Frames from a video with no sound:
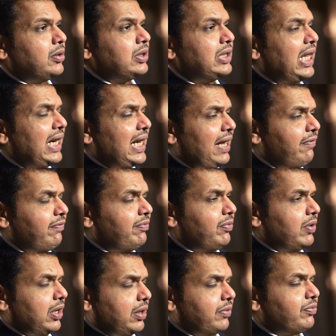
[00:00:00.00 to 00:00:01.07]
There have
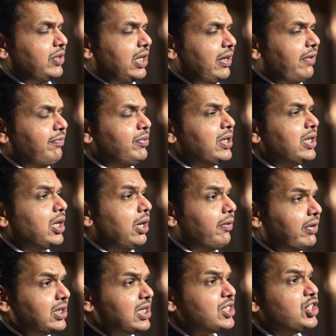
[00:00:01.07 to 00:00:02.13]
been
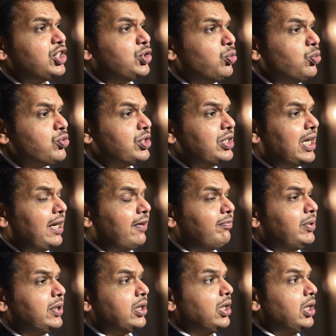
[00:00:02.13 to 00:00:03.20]
governance issues, there have
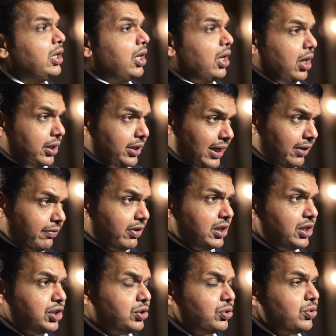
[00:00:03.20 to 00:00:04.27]
been
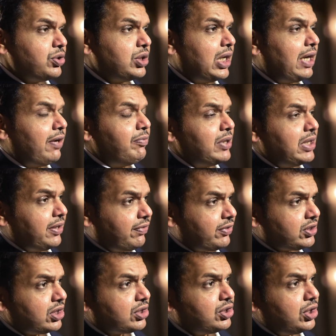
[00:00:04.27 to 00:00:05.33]
delivery issues, there have been
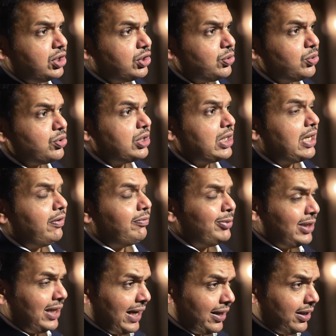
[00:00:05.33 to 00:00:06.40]
infrastructure issues, there
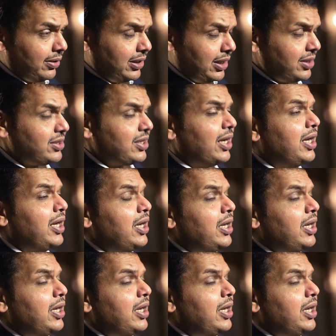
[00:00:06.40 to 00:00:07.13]
is a